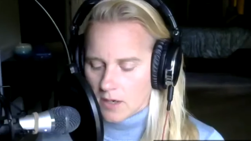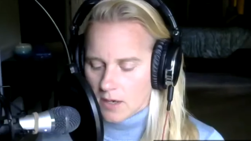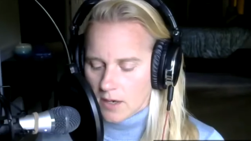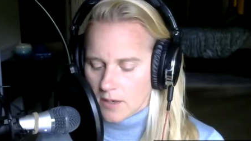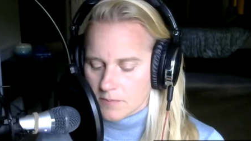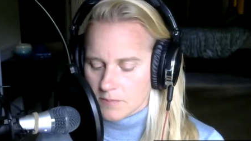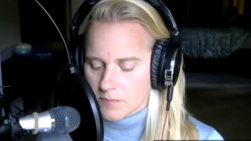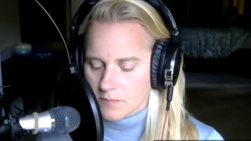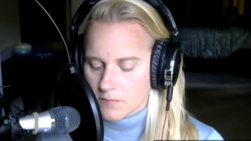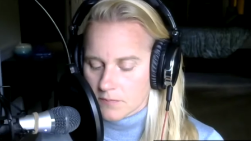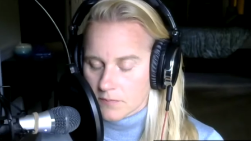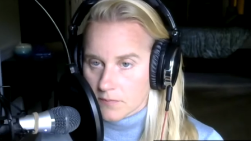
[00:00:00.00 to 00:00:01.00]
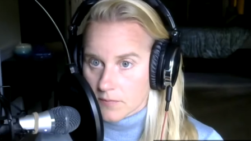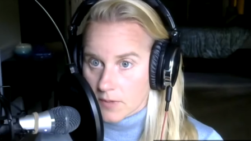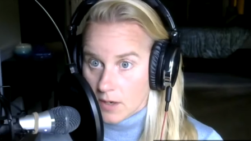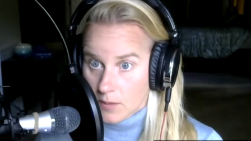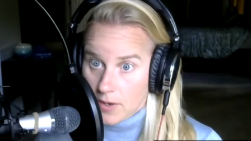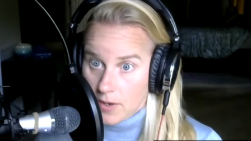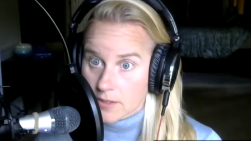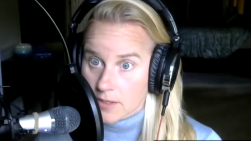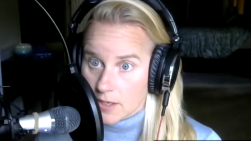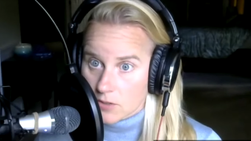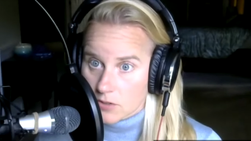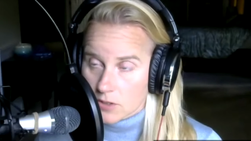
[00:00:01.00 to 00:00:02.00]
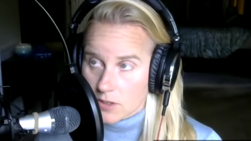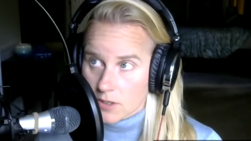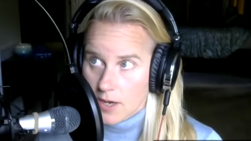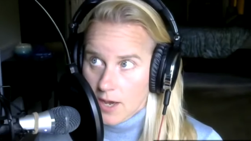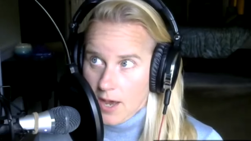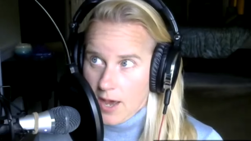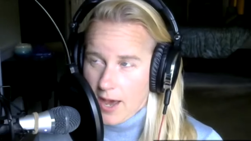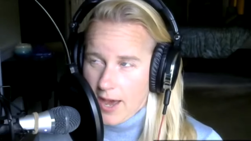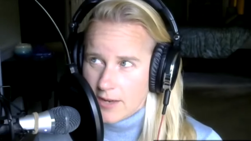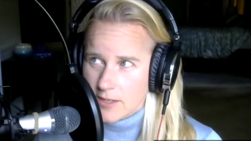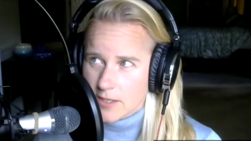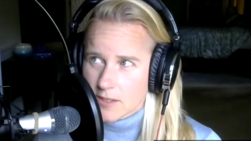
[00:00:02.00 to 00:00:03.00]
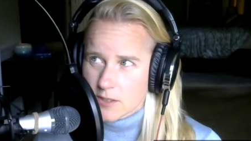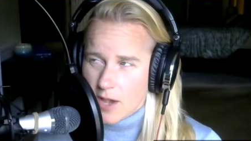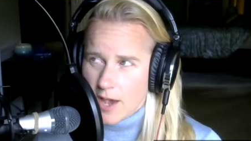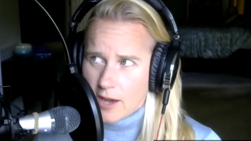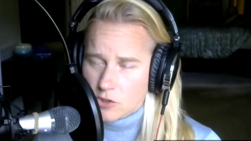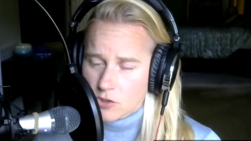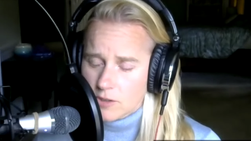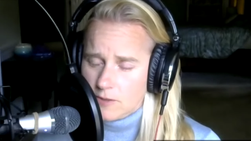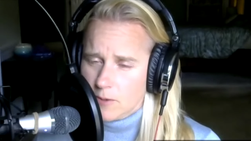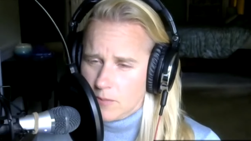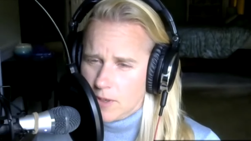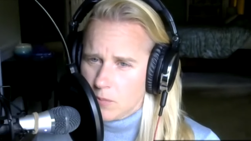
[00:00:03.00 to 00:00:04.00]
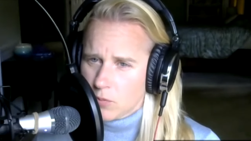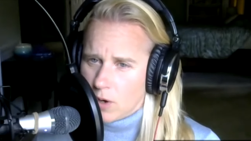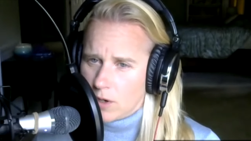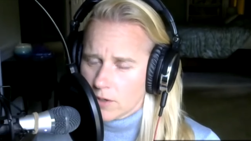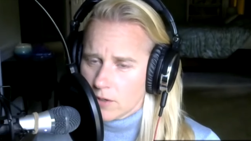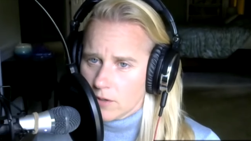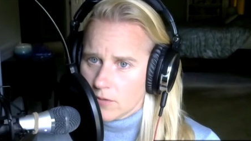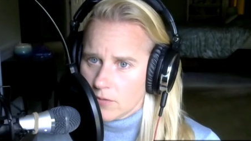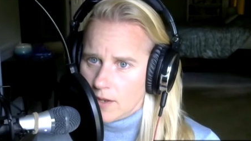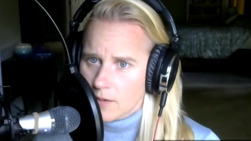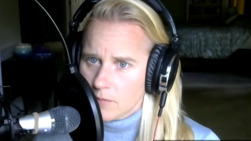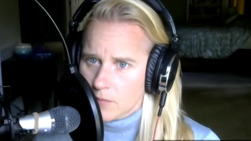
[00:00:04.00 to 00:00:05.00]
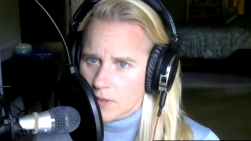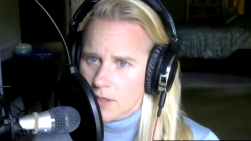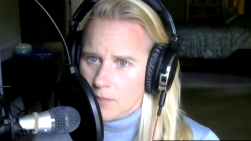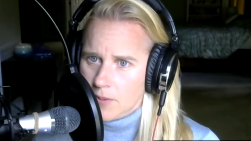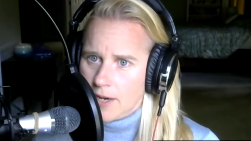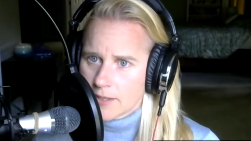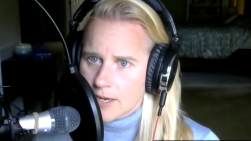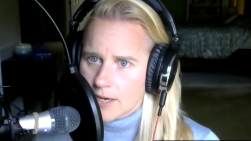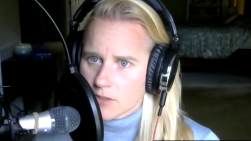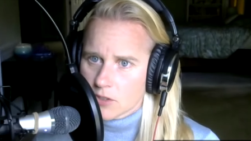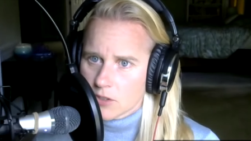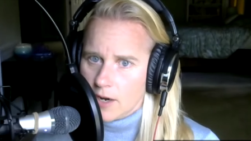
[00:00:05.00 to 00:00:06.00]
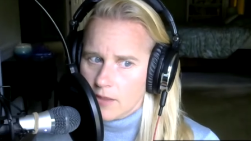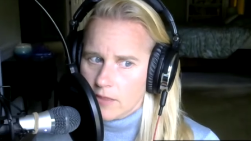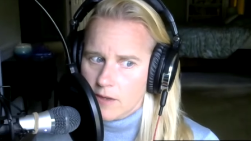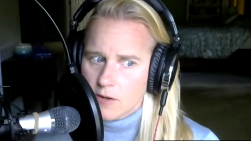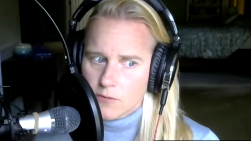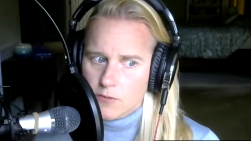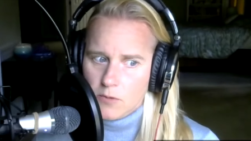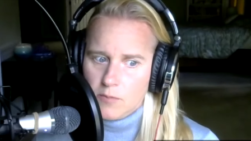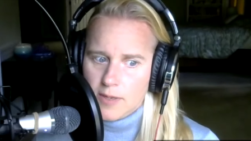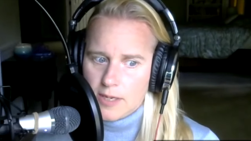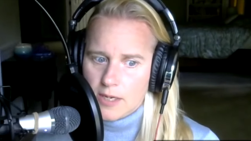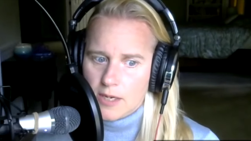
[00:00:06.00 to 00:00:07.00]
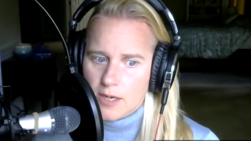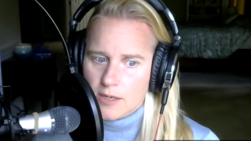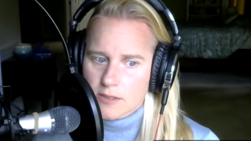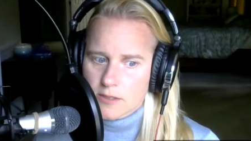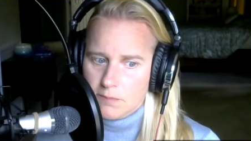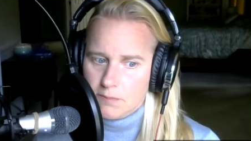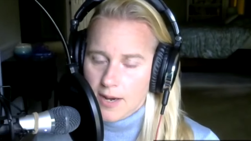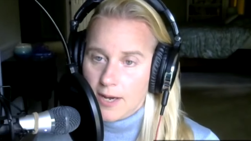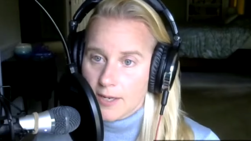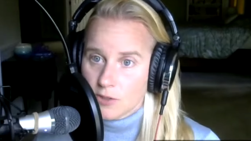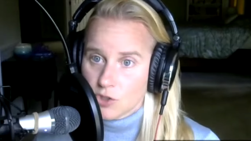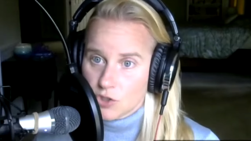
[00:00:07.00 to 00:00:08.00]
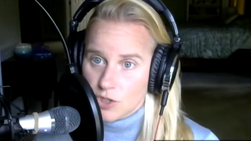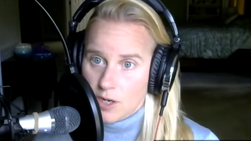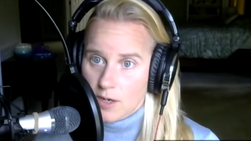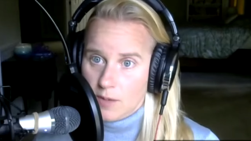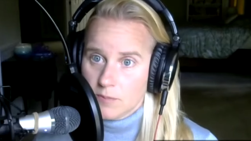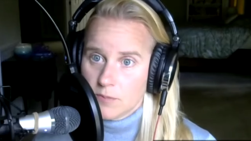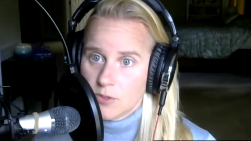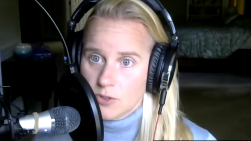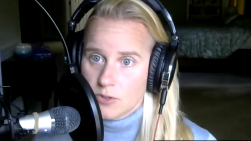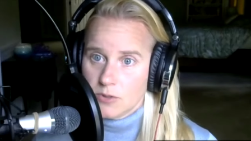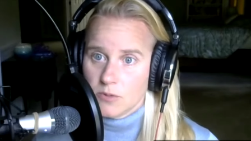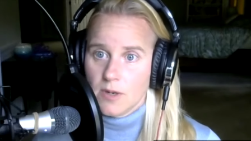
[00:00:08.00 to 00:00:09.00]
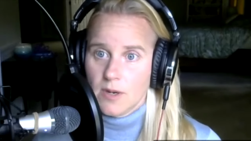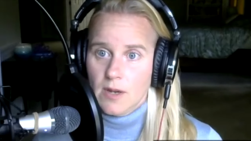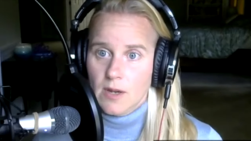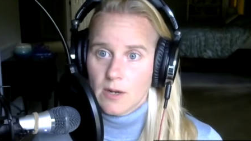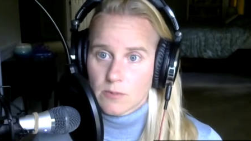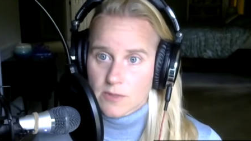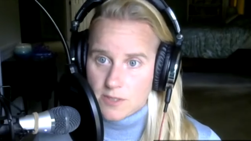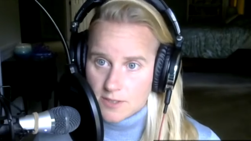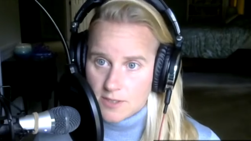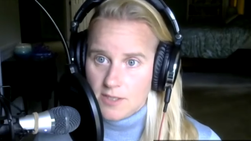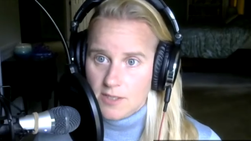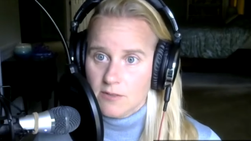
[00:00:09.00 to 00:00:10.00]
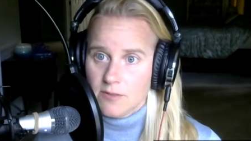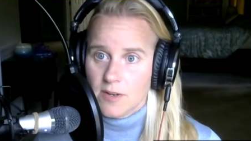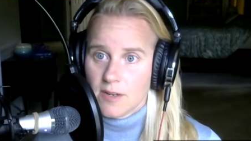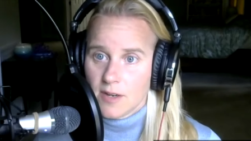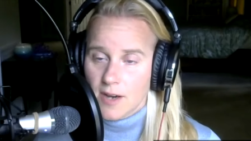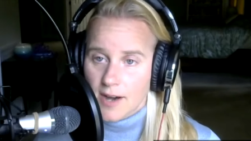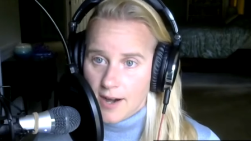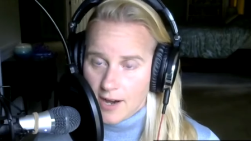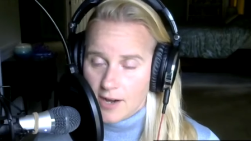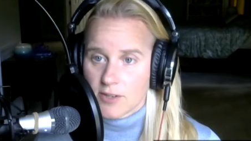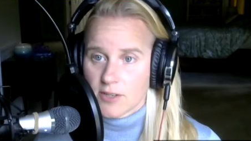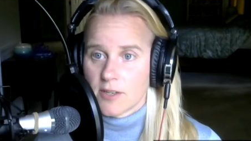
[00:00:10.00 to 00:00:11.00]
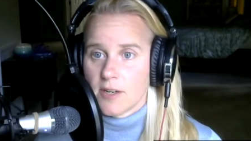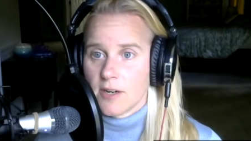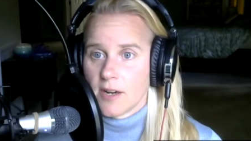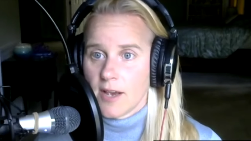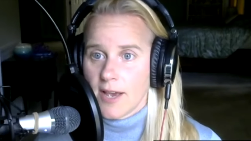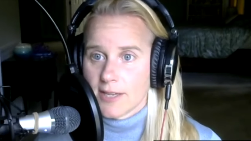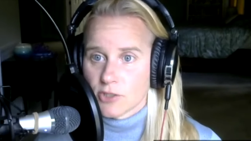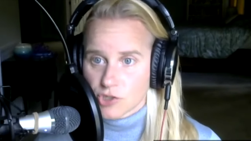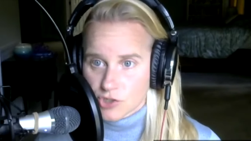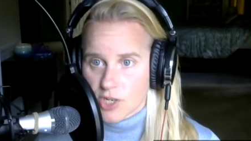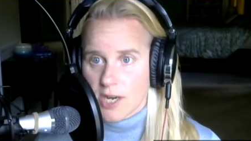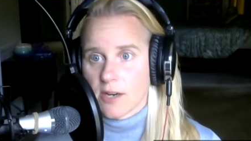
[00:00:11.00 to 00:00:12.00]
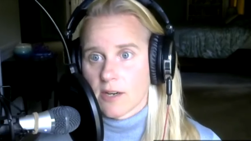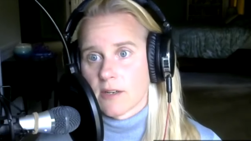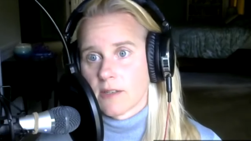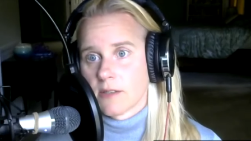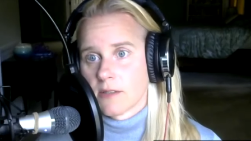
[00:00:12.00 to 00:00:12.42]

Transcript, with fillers: um, a podcaster. And it's actually for me broader than being a podcaster. I think for me, it is my job to receive, honor, and share